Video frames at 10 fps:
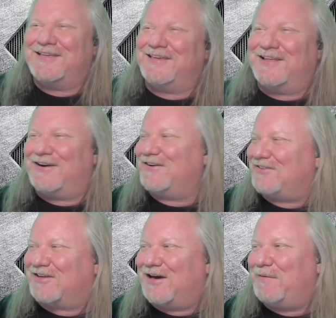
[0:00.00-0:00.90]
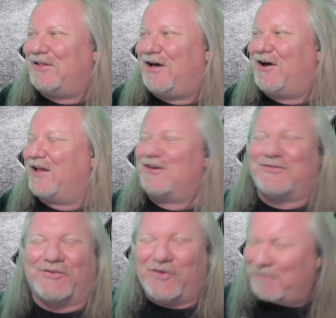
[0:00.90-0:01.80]
you know, to come along and just
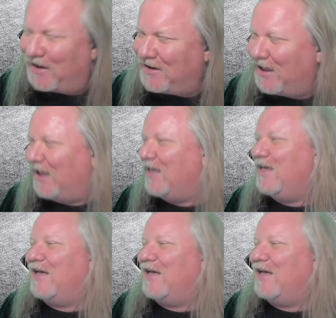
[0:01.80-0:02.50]
ruin my day.